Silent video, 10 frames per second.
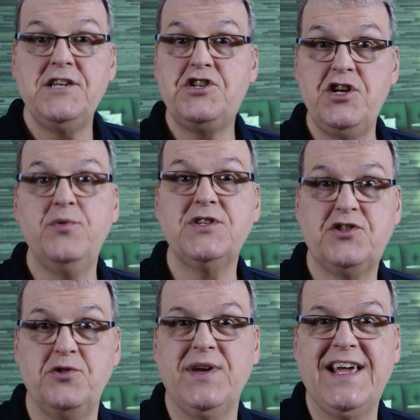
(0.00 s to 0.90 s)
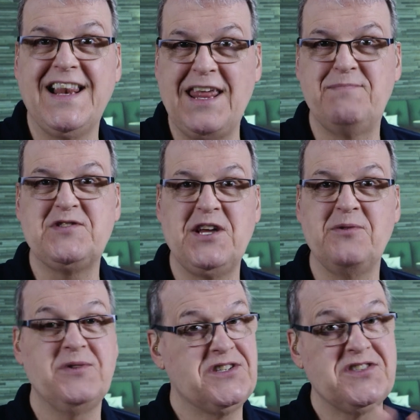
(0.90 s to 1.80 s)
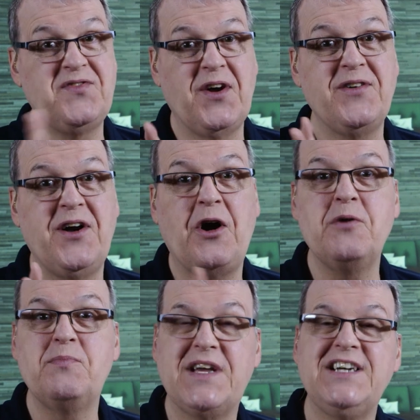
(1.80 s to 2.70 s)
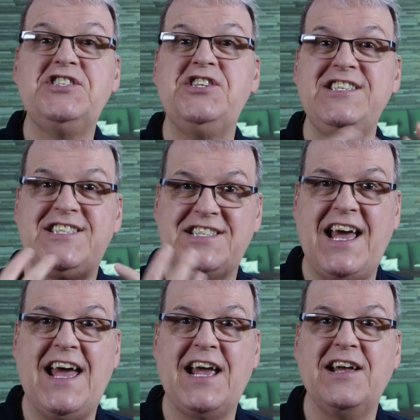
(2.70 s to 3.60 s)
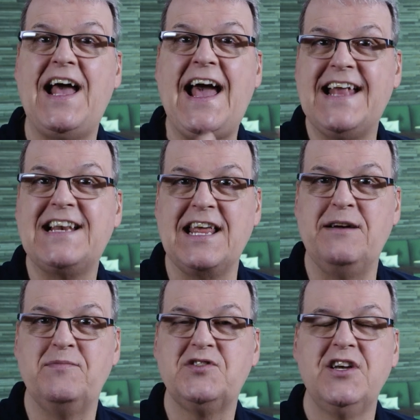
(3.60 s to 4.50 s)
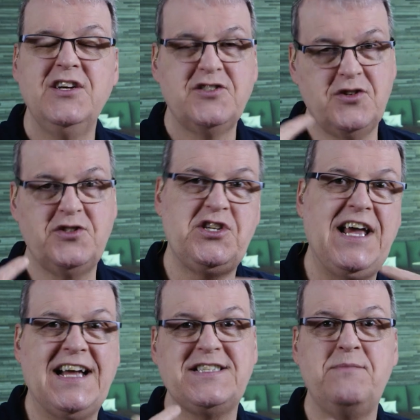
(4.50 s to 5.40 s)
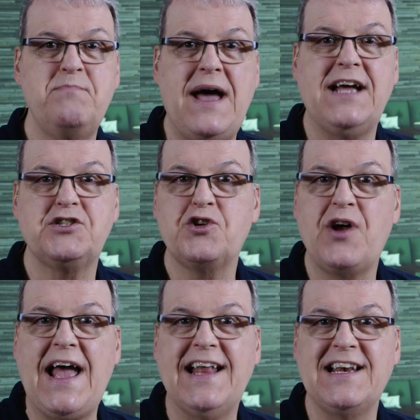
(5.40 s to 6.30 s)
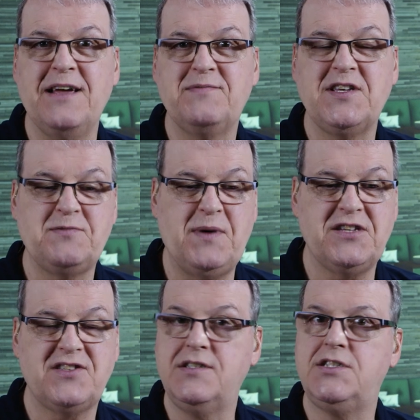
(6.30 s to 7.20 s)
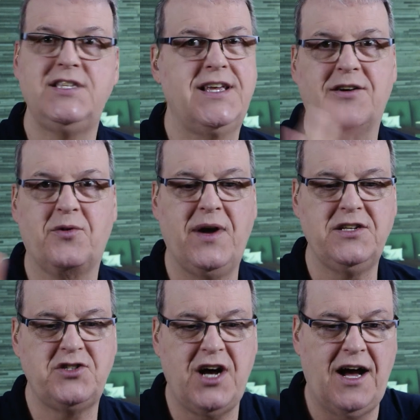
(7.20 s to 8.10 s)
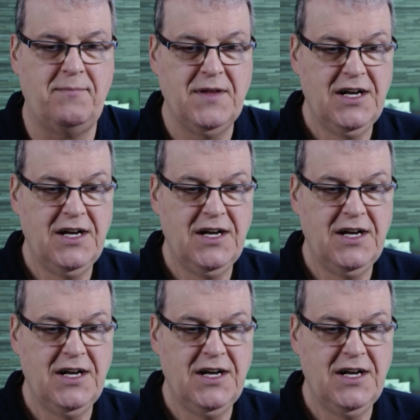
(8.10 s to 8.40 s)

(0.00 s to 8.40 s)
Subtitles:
And she was doing a lip sync, which is very hard because she sang ad-libs. So she had to match her ad-libs as best, and she did a great job.